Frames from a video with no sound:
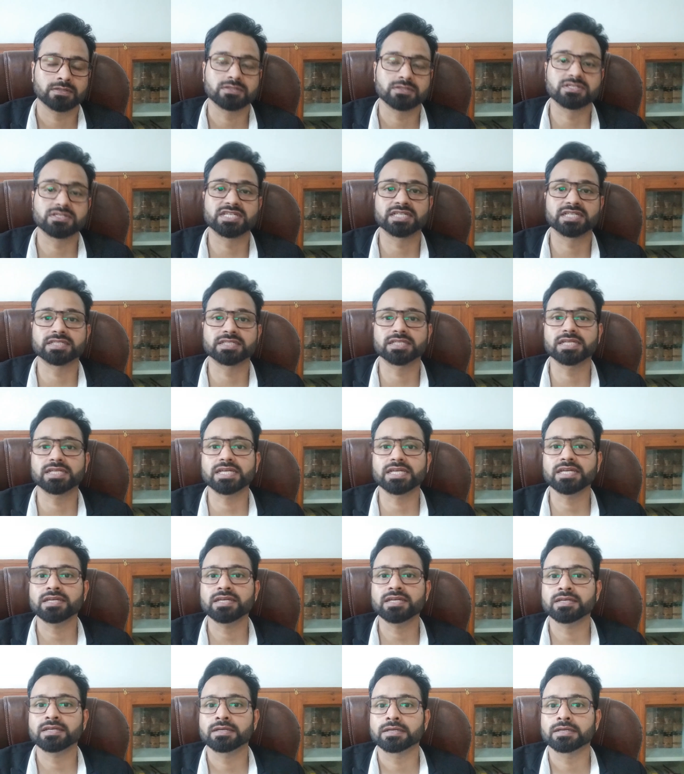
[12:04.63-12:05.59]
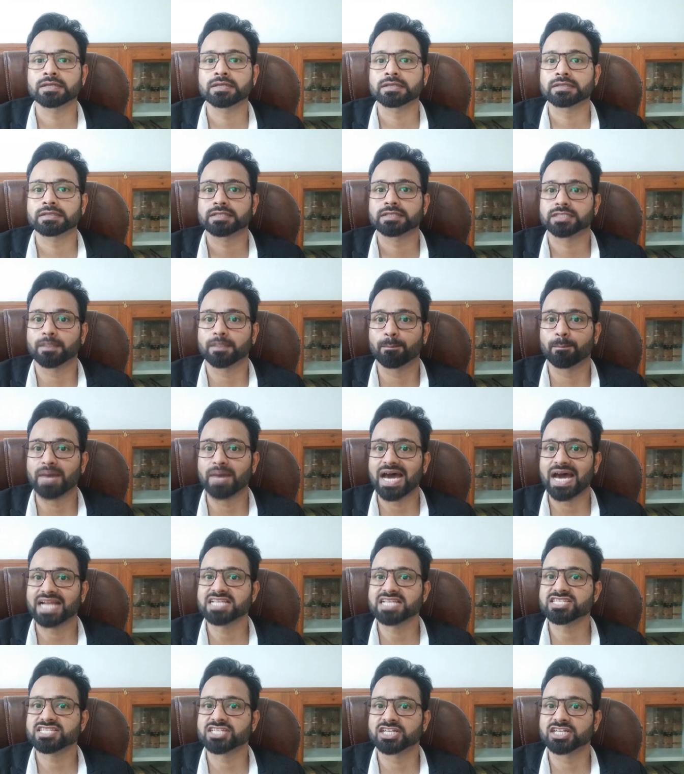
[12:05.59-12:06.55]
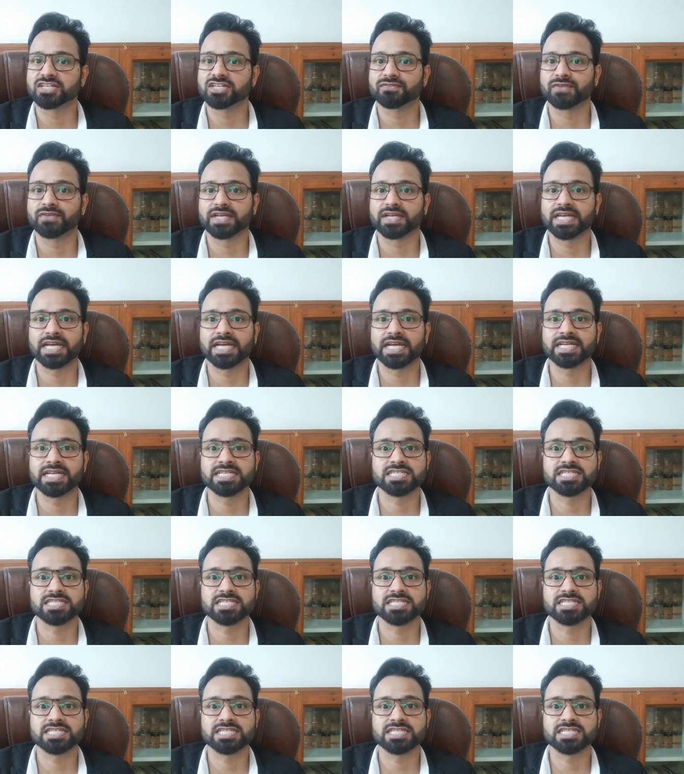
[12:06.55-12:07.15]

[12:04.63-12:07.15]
Generally, the marriage certificate